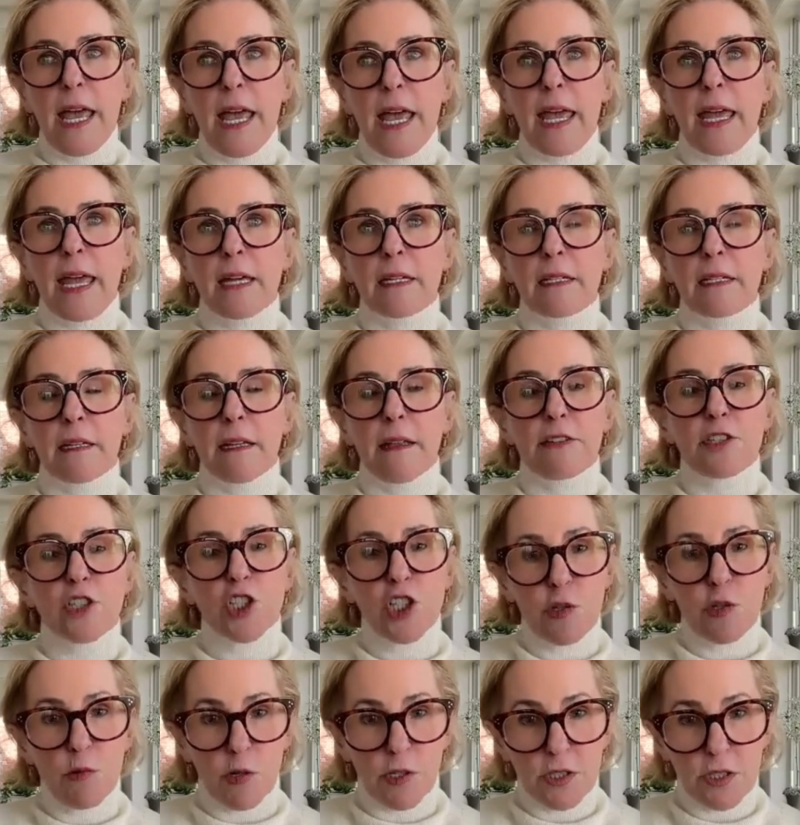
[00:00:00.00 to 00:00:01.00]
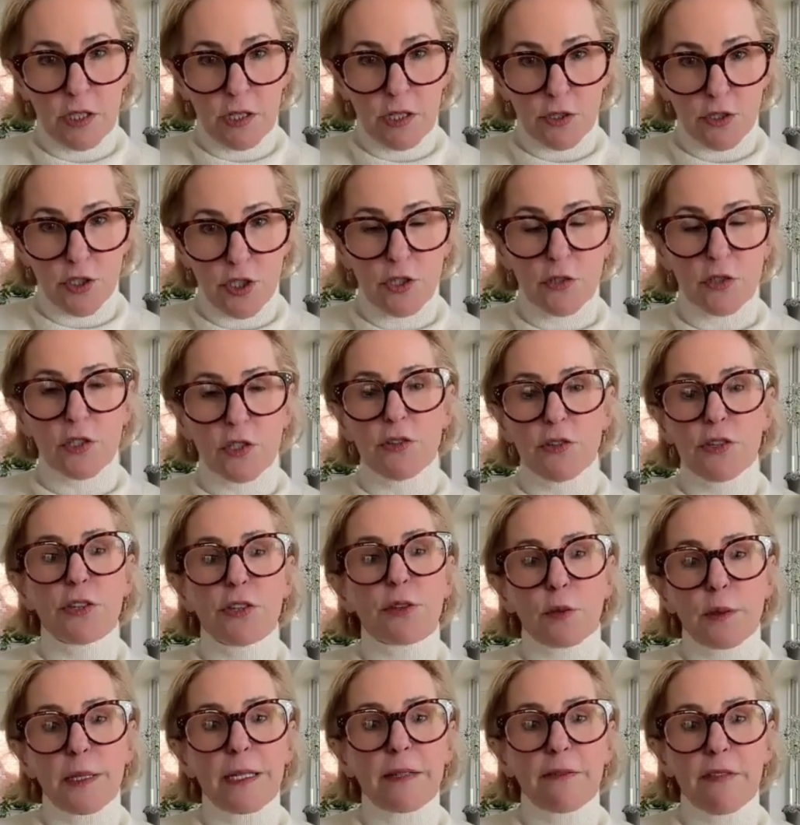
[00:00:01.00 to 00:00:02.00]
And she worked there too. So the
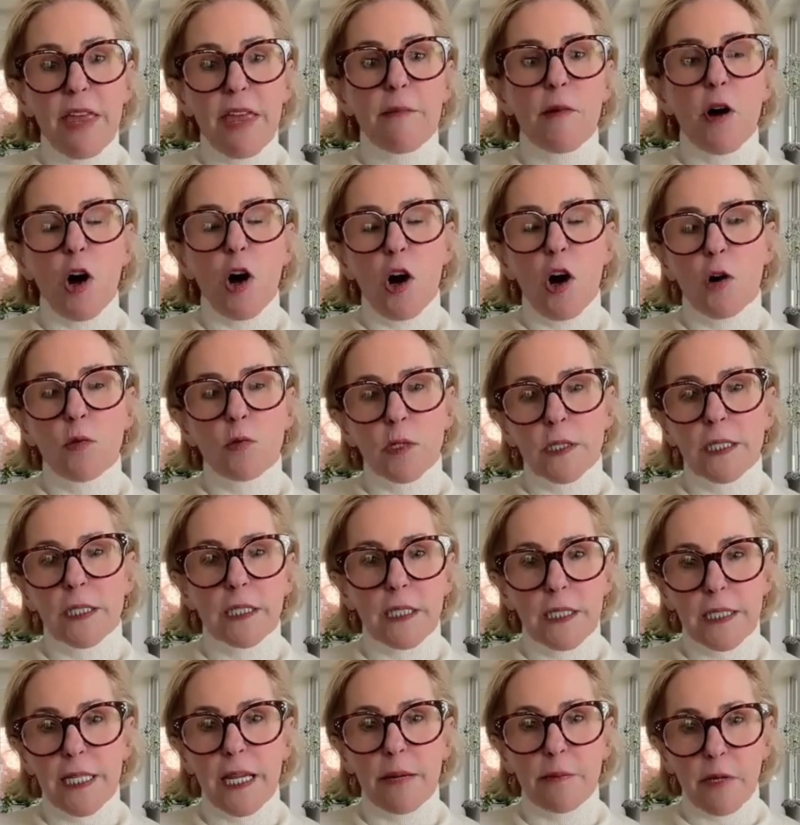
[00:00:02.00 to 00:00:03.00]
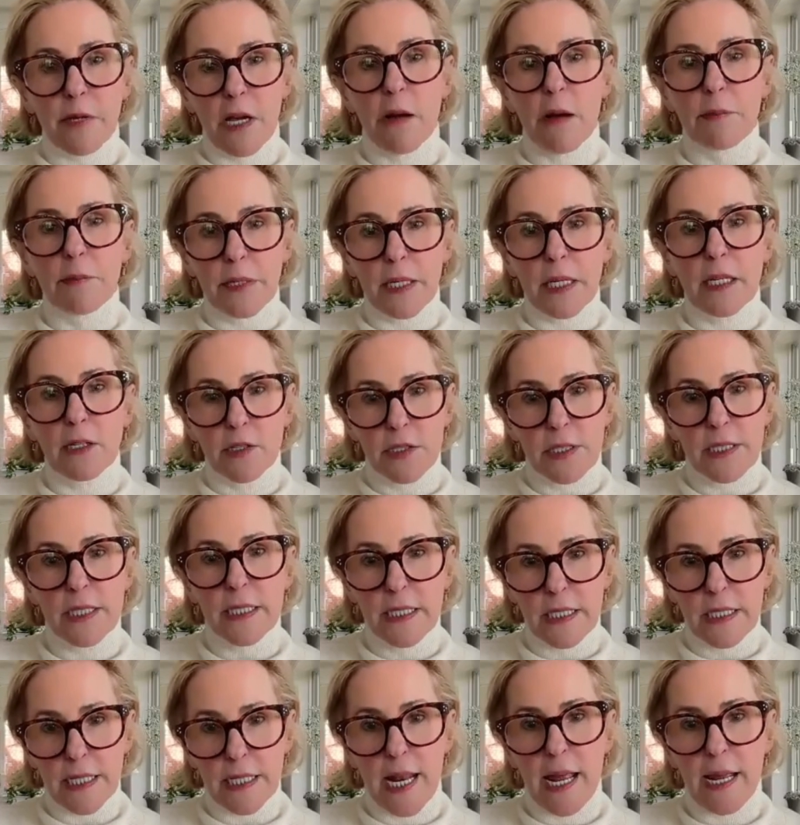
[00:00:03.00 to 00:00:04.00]
three of them all worked at the same company here in
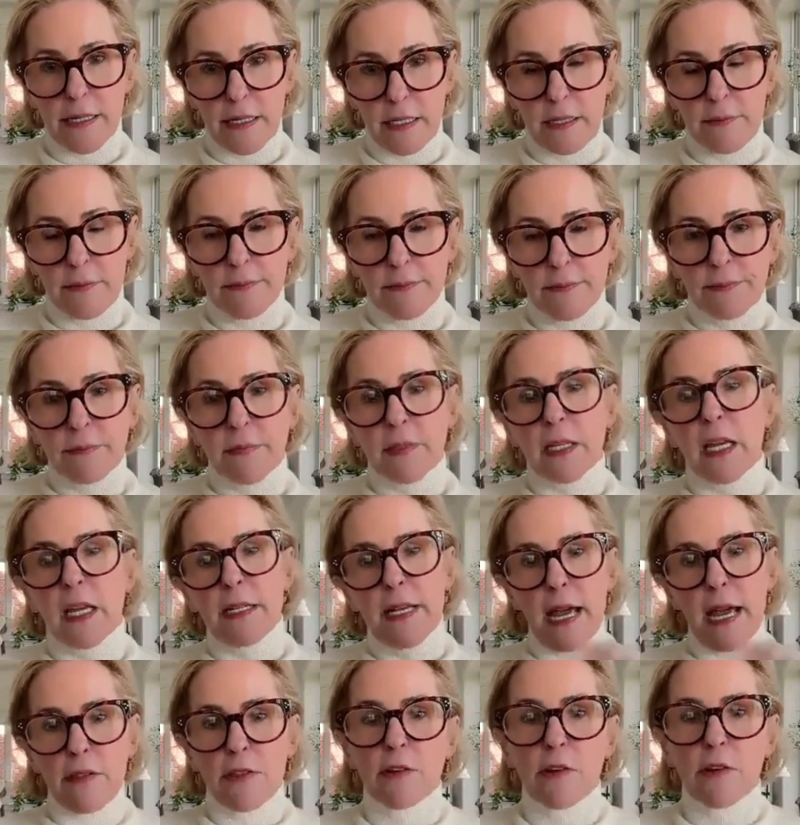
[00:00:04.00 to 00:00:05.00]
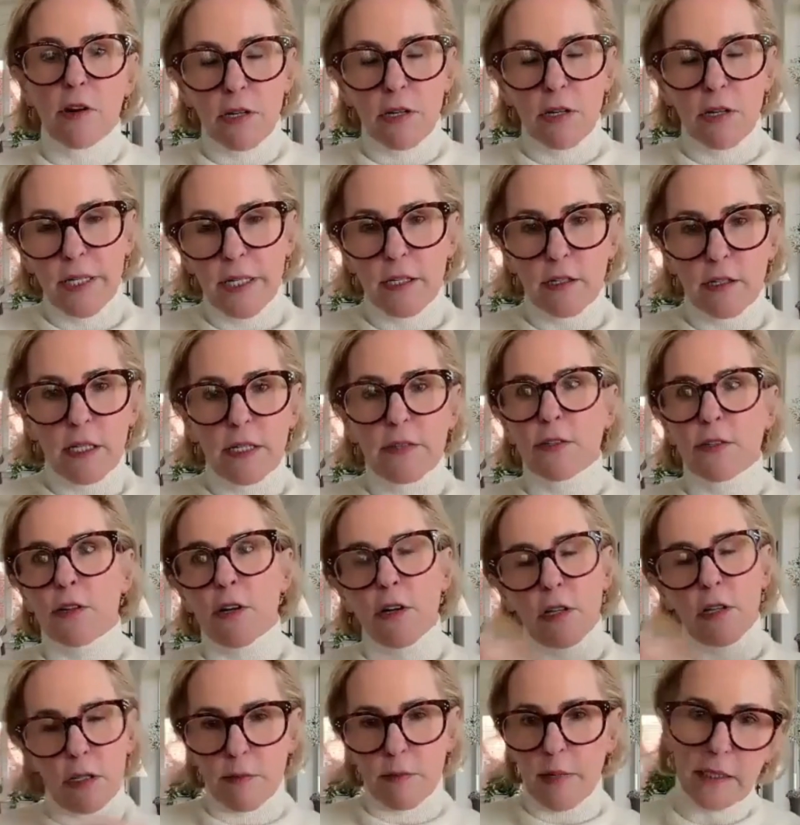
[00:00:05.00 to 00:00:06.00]
Cincinnati. And now they're all here and they're
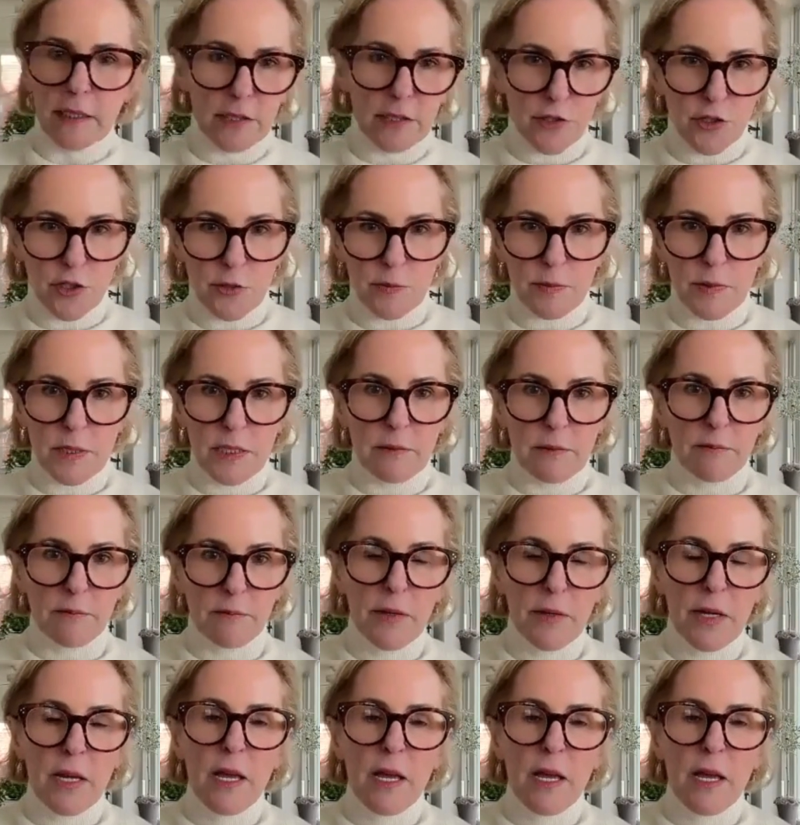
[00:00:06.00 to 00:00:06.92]
all on my leadership team.